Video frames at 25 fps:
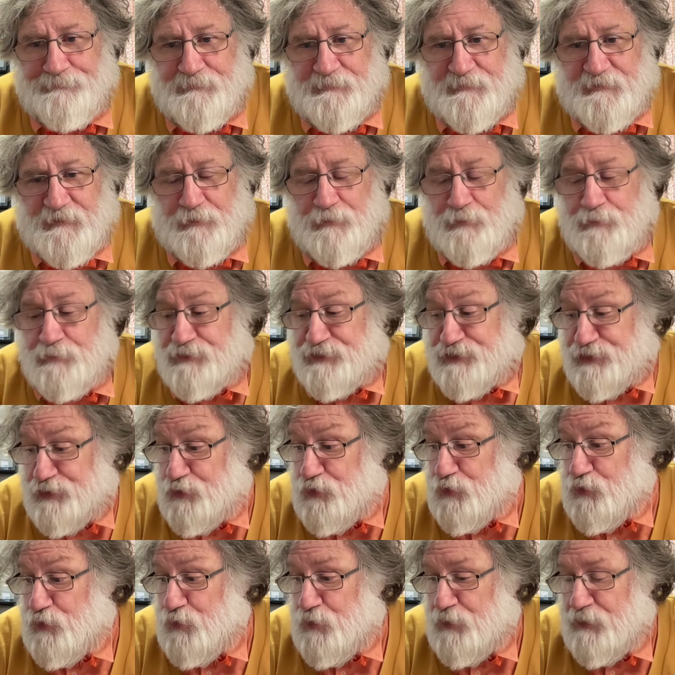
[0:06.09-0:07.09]
So
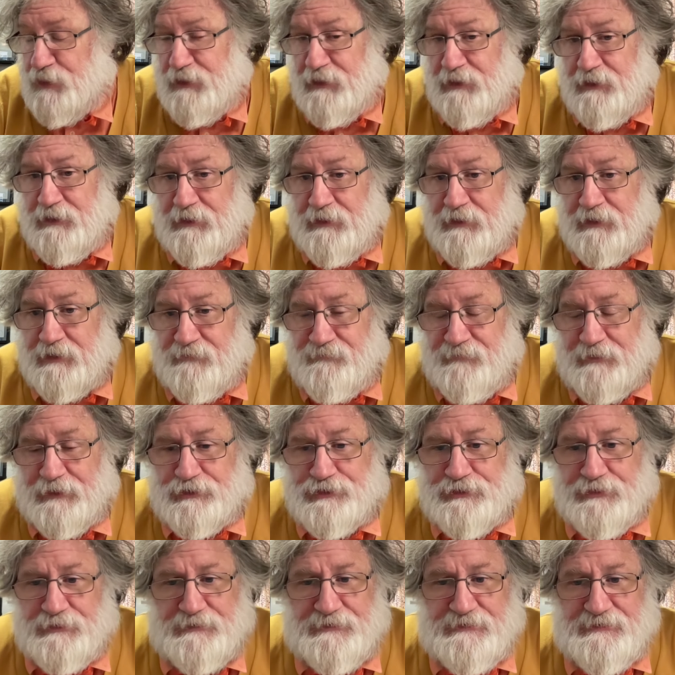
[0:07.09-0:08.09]
two
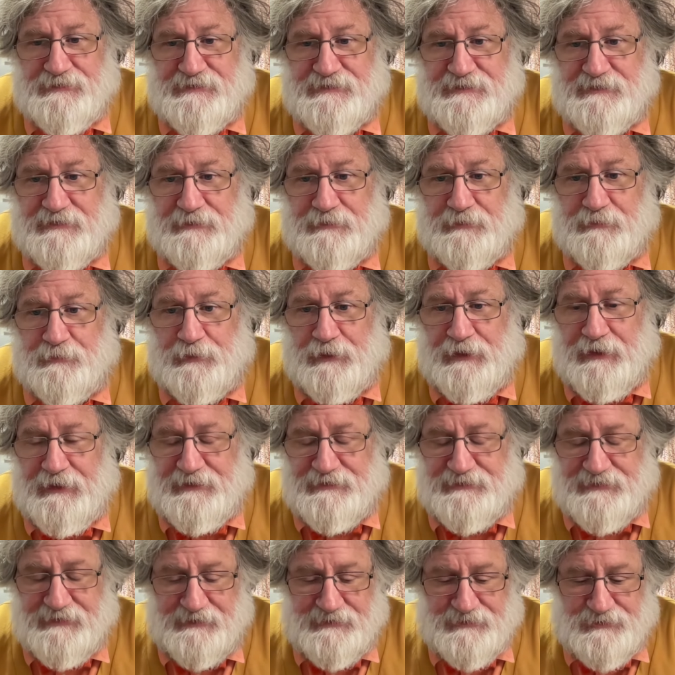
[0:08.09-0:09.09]
convictions
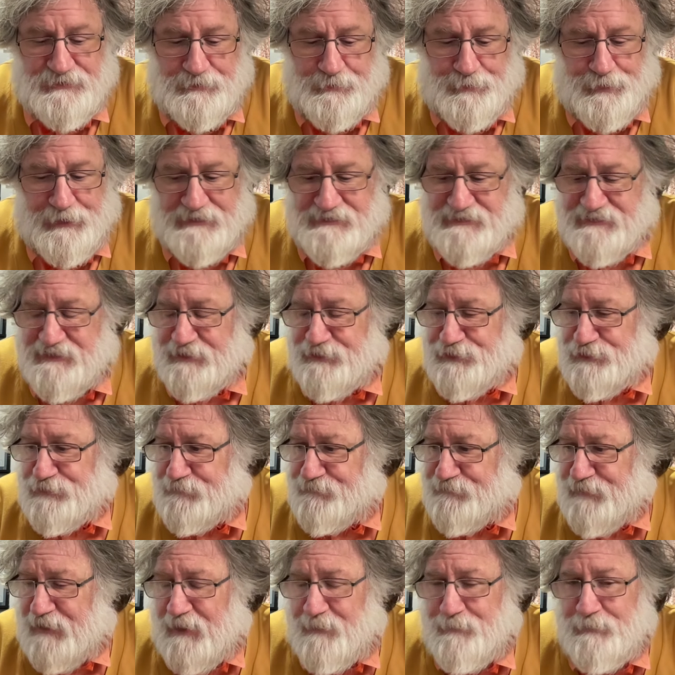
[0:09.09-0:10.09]
relating to presidential
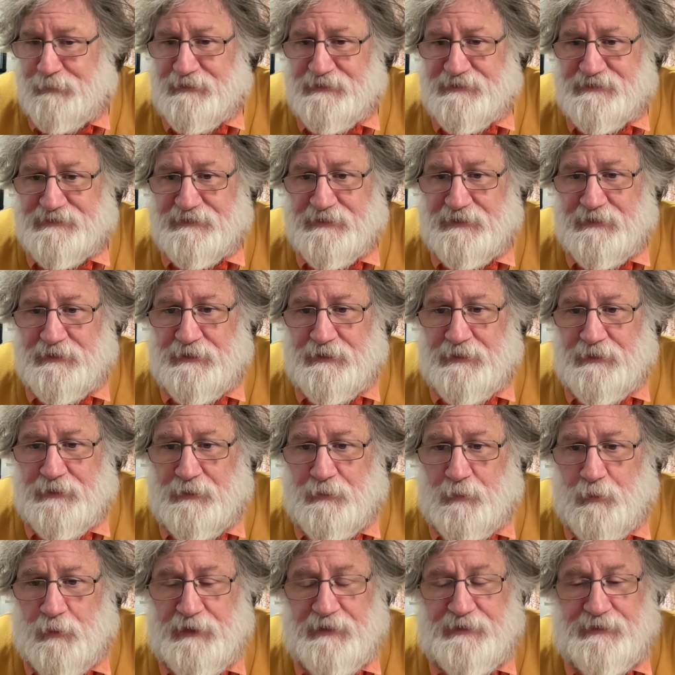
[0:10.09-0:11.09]
families
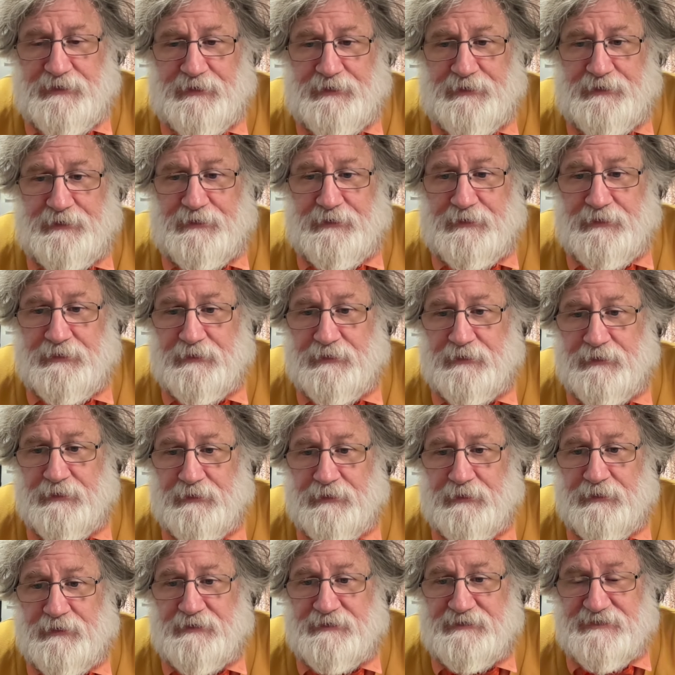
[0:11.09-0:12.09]
within
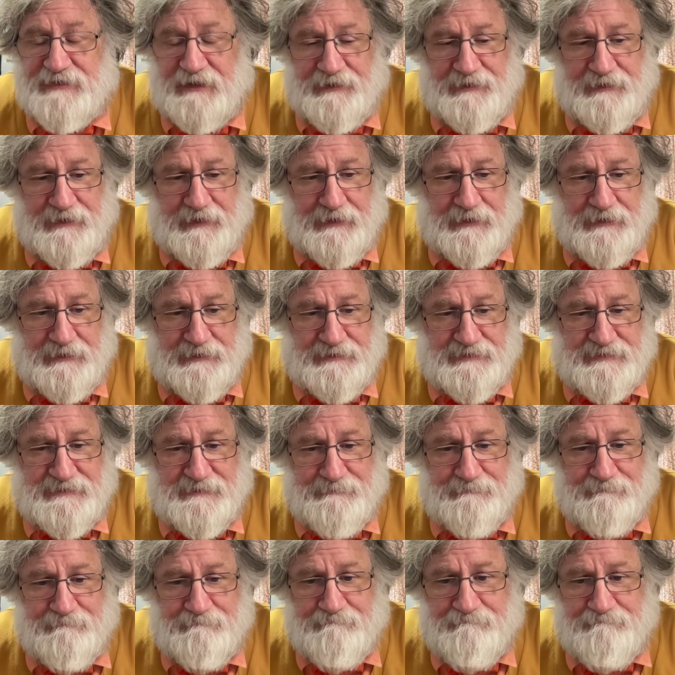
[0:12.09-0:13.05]
10 days.